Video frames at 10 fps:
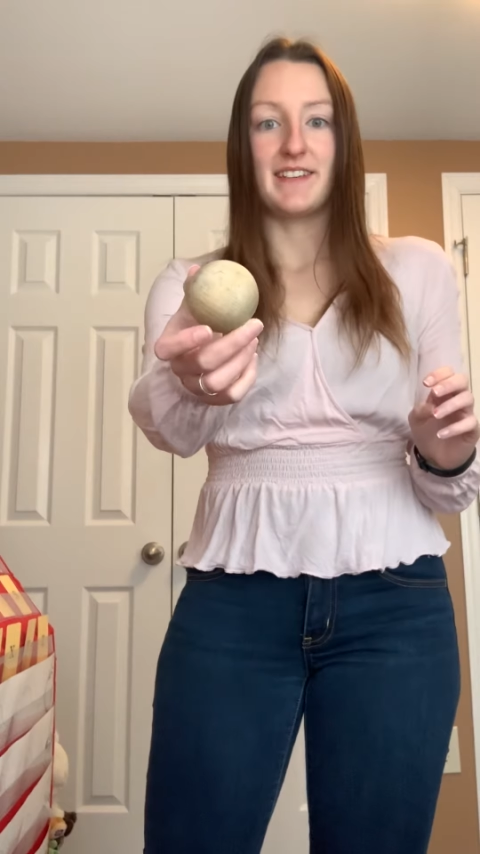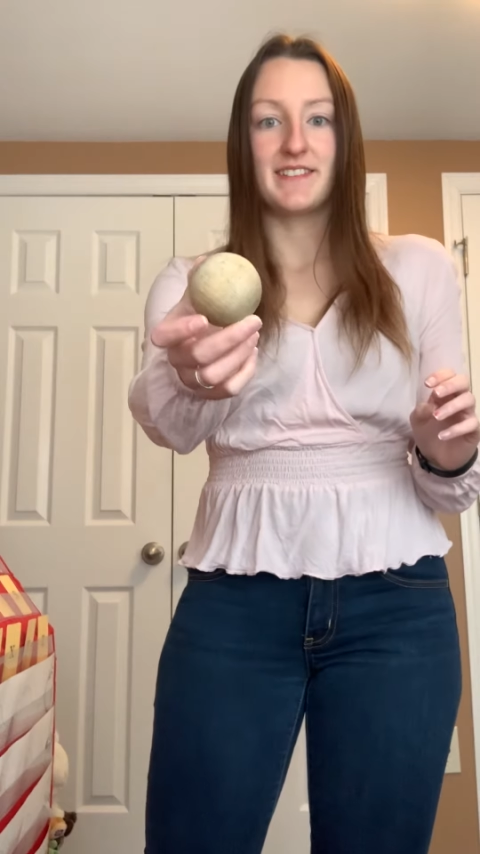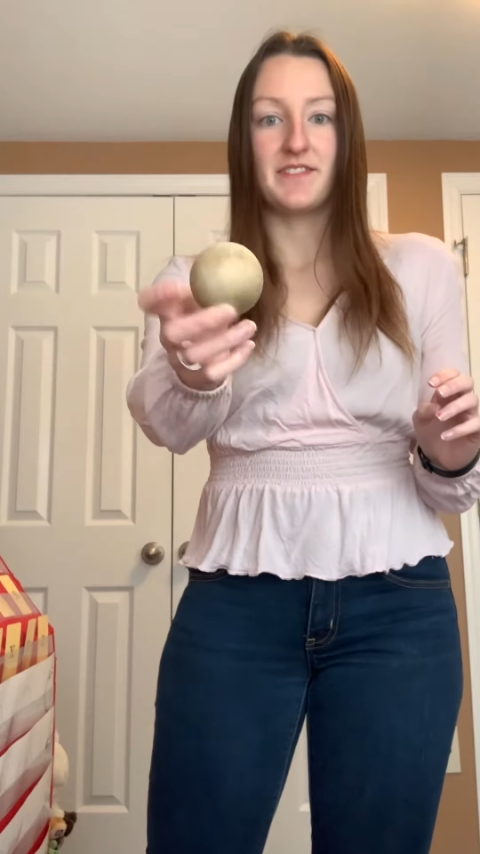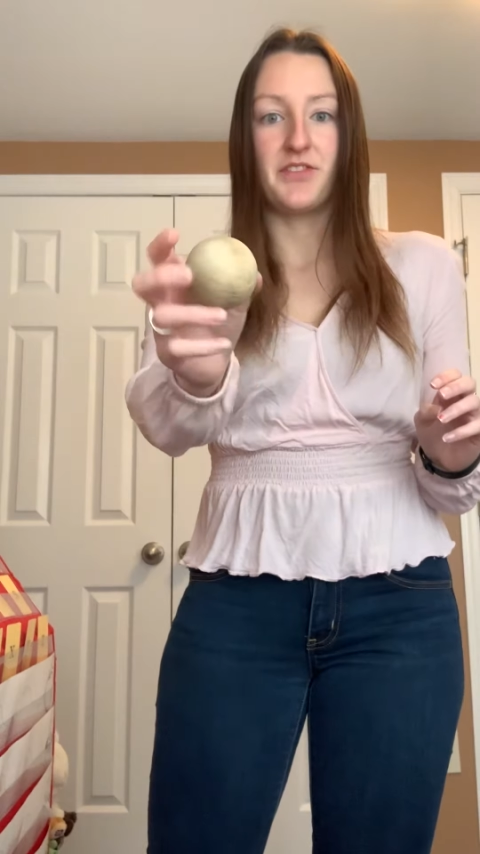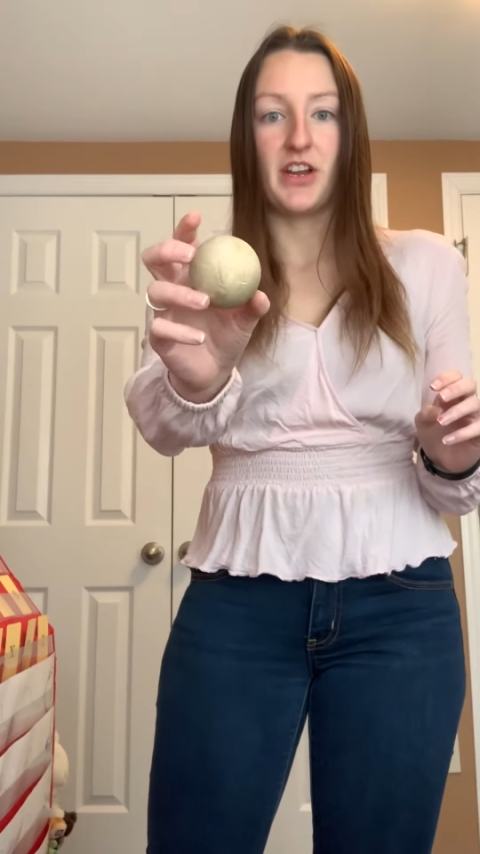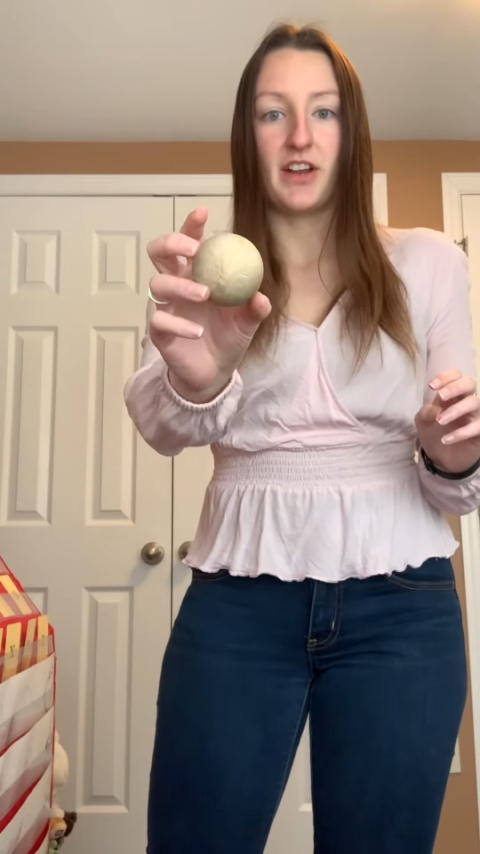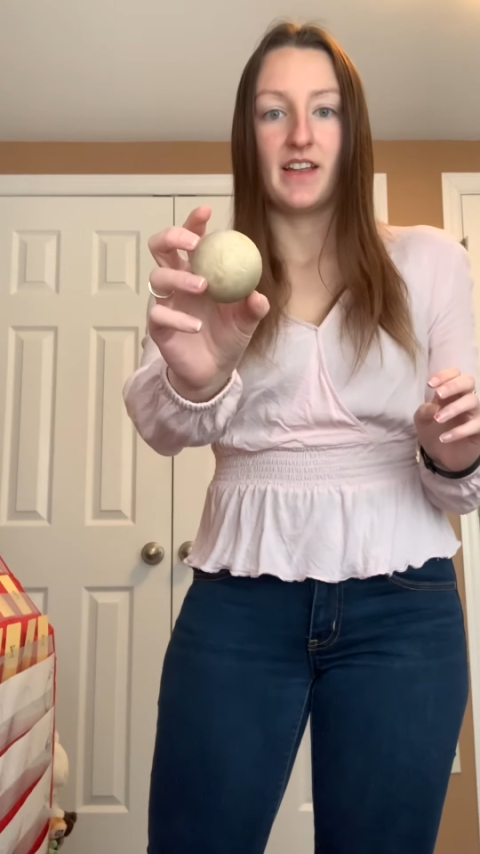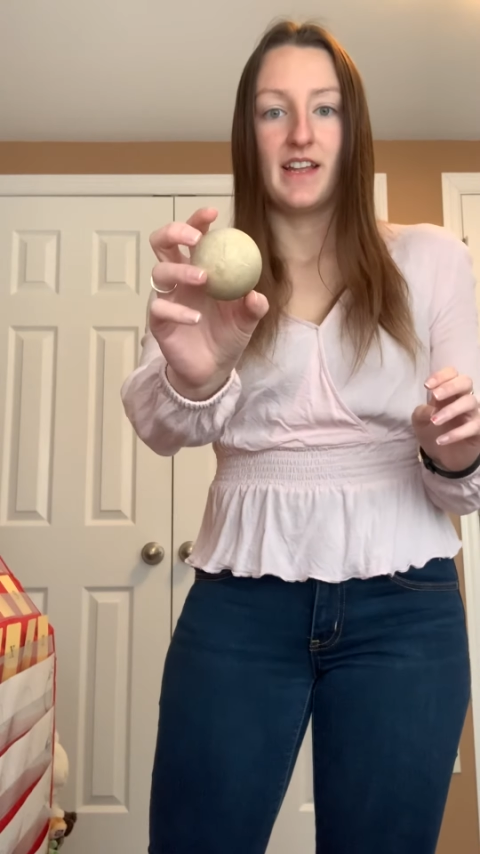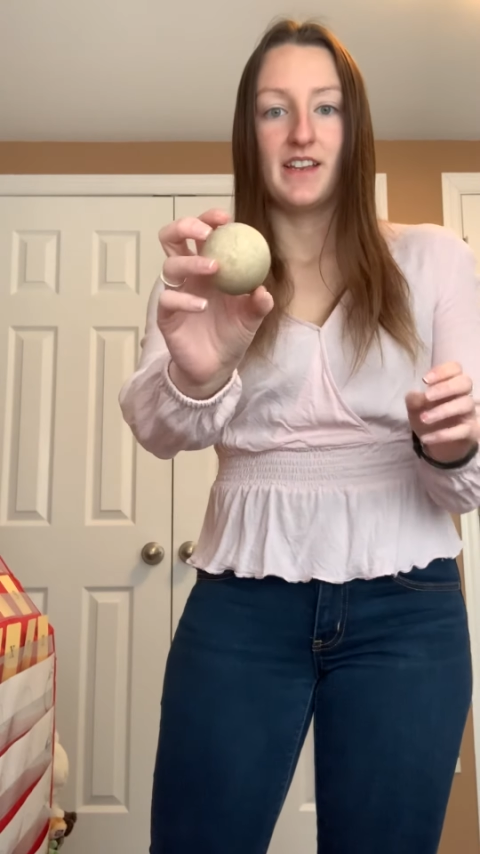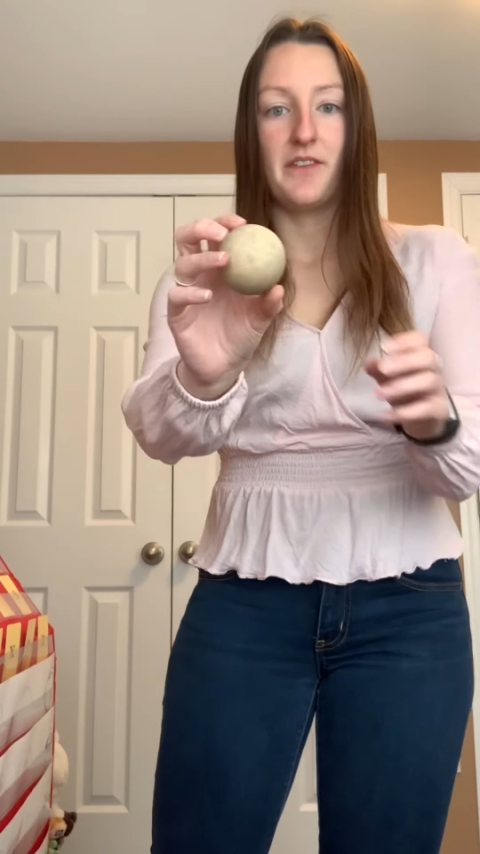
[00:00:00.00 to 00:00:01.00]
sphere.
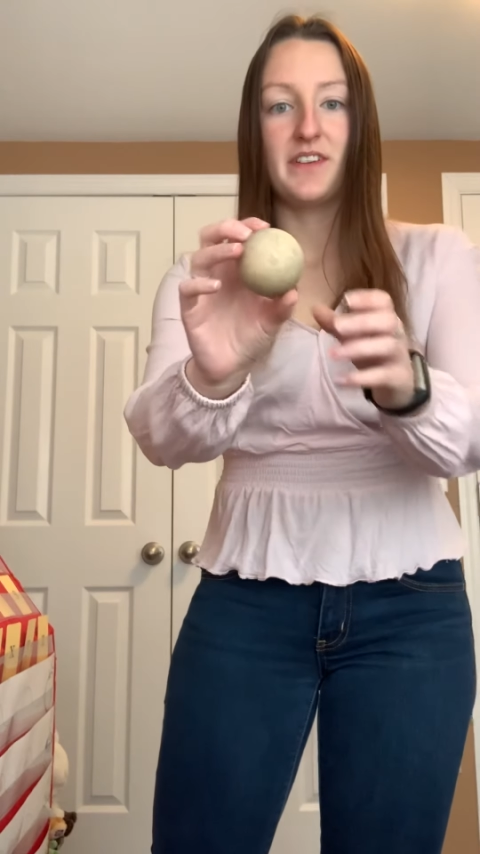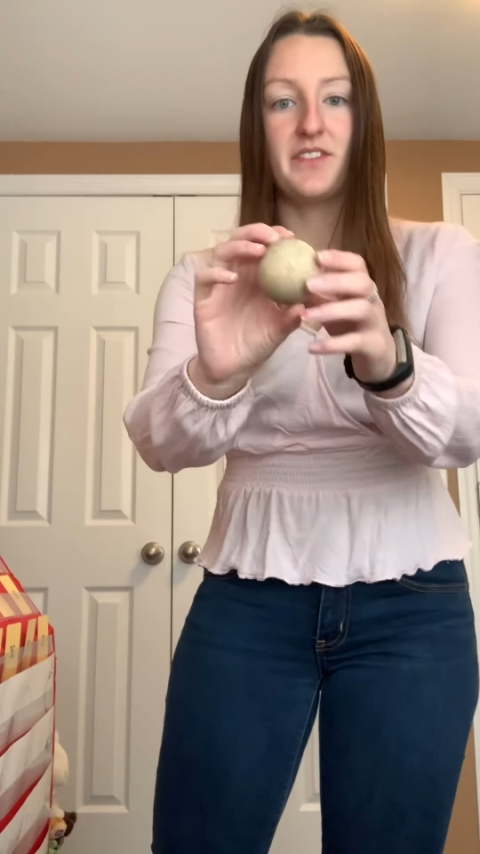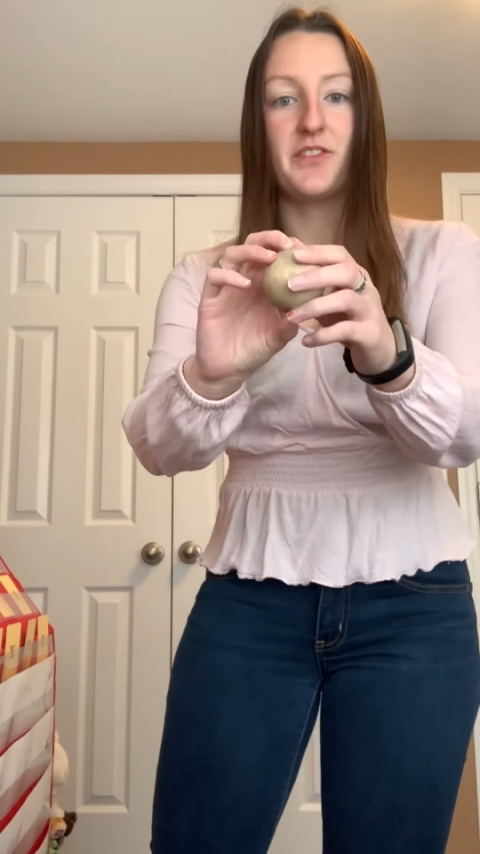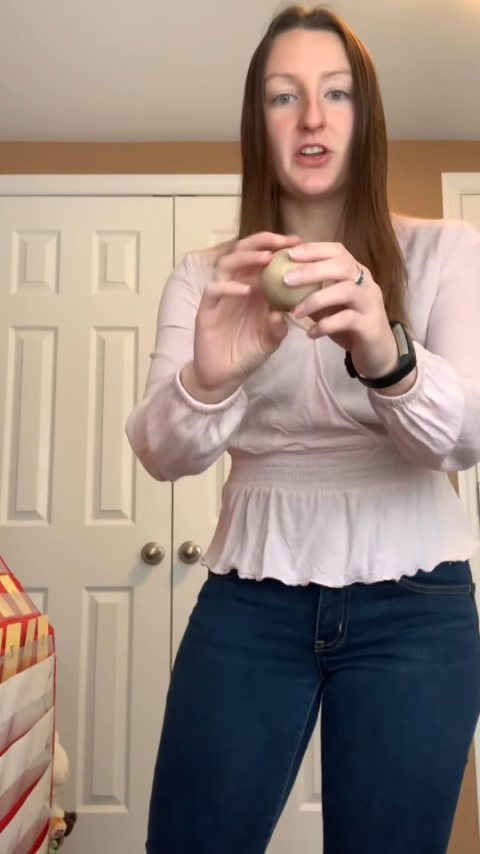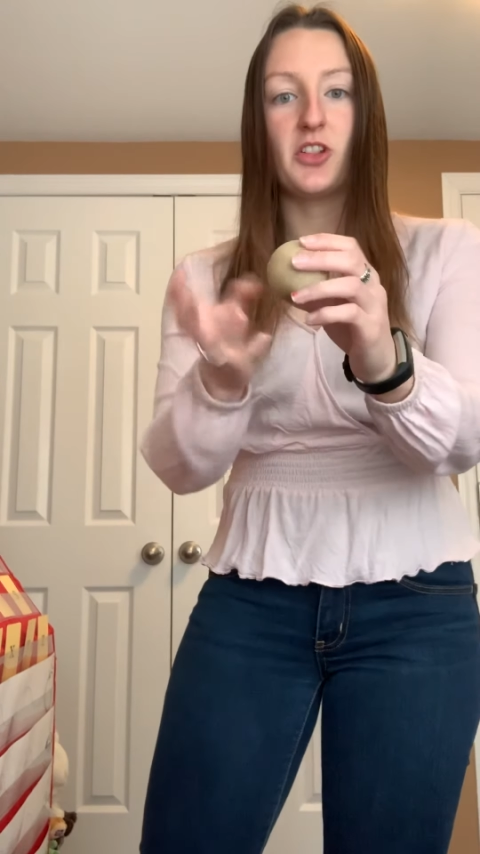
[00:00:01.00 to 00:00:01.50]
Now a sphere